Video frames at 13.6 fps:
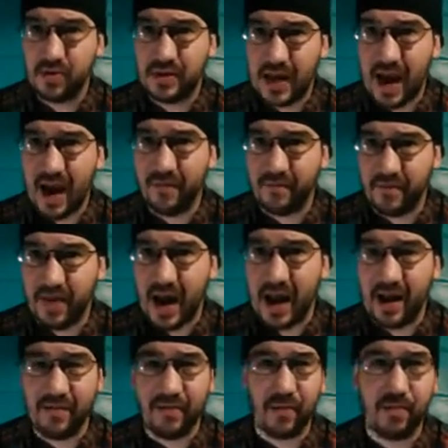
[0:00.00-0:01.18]
top
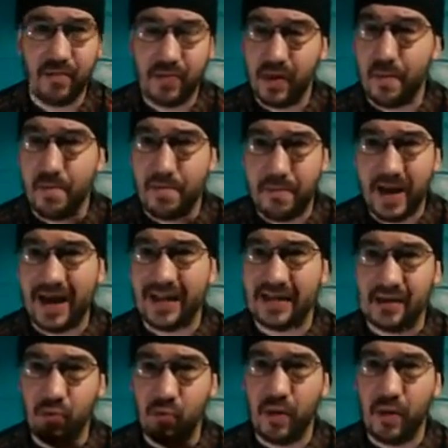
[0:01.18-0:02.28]
five, the best